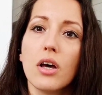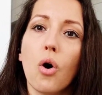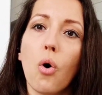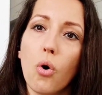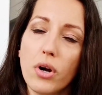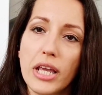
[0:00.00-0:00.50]

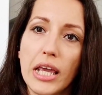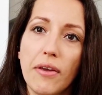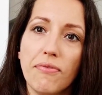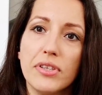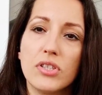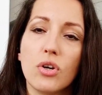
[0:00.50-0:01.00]
or
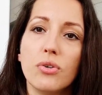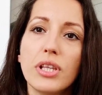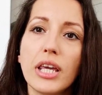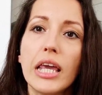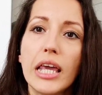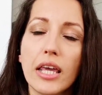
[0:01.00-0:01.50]
if it's
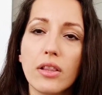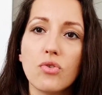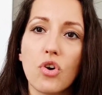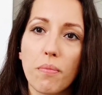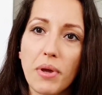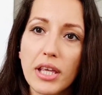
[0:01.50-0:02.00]
only in
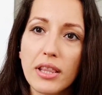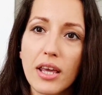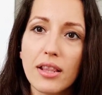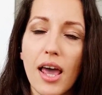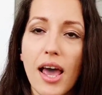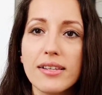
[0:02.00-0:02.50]

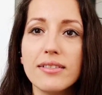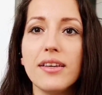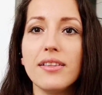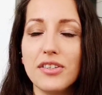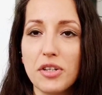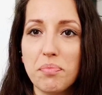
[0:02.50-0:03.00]
Romanian as the
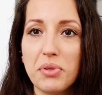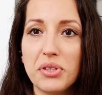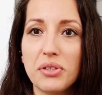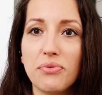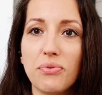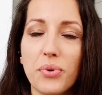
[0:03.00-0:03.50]
interpreter
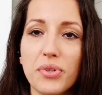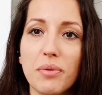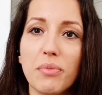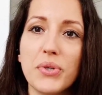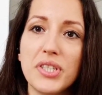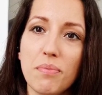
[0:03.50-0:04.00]
for the
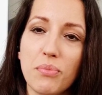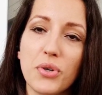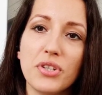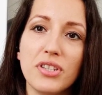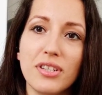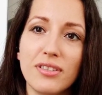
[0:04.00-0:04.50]
most
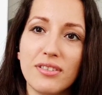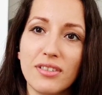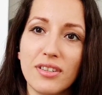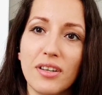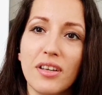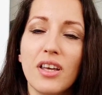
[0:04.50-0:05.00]
important
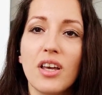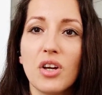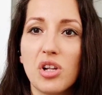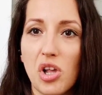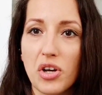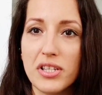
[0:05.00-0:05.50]

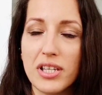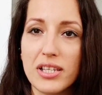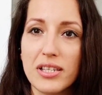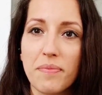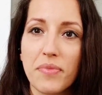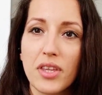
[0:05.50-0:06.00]

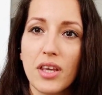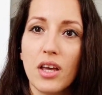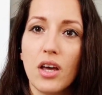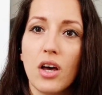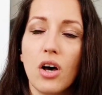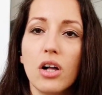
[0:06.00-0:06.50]
clauses.
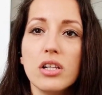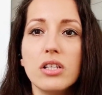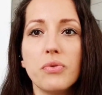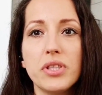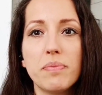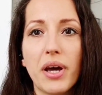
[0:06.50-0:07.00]
Also,
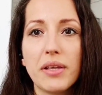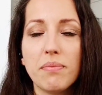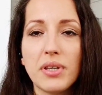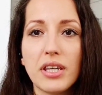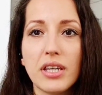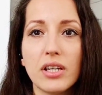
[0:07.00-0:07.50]
it might
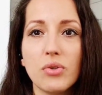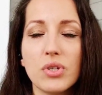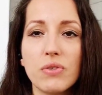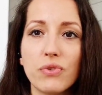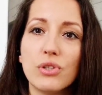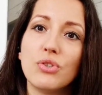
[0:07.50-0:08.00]
be
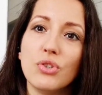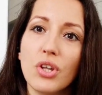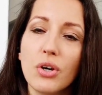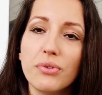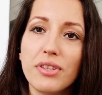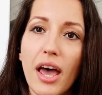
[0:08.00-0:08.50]
useful to
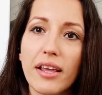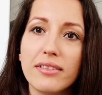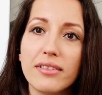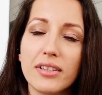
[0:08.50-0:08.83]
know that